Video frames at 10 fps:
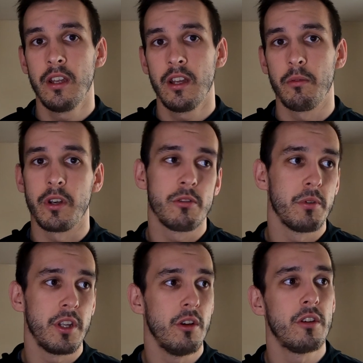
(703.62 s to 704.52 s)
I want to do a
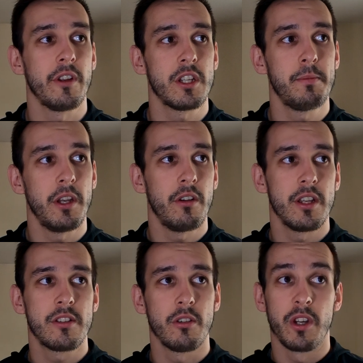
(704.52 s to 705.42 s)
year of
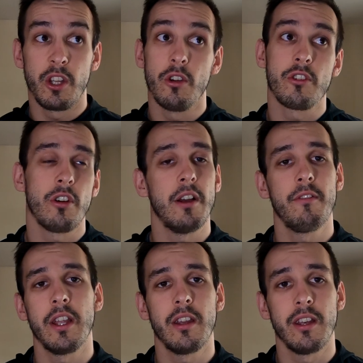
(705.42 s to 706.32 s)
experience or a year
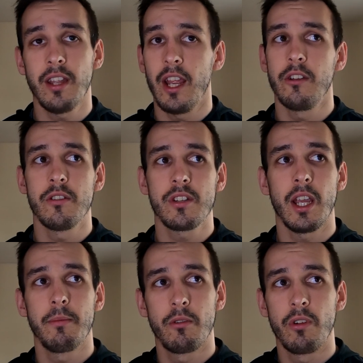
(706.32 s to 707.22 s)
traveling in 10 years'
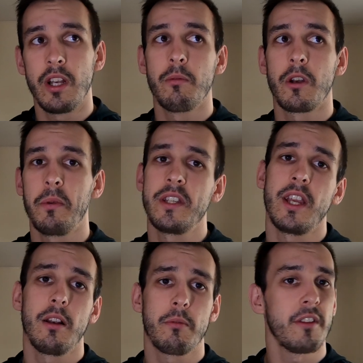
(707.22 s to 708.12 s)
time. I really want to be
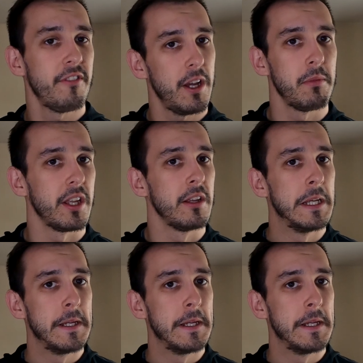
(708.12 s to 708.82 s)
settled with a family.